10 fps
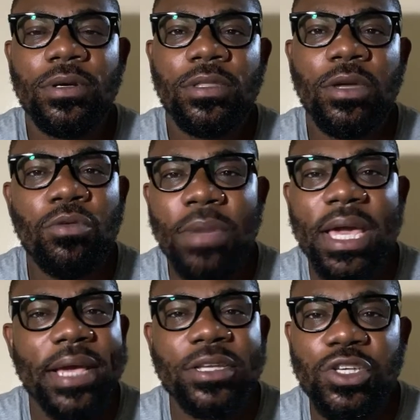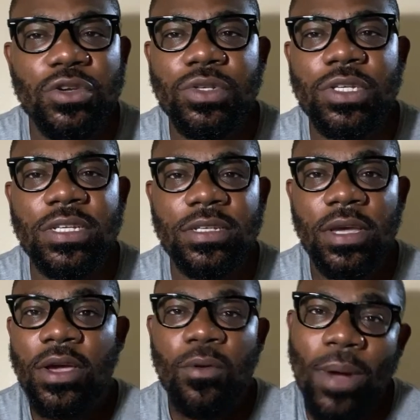They will make excuses
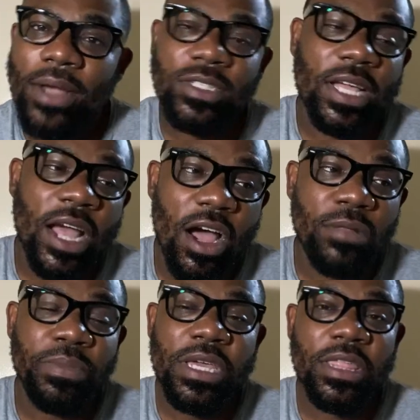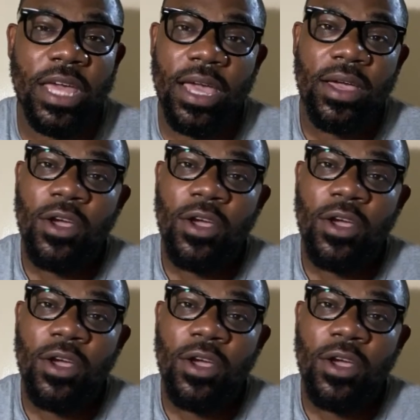whilst they can't be there,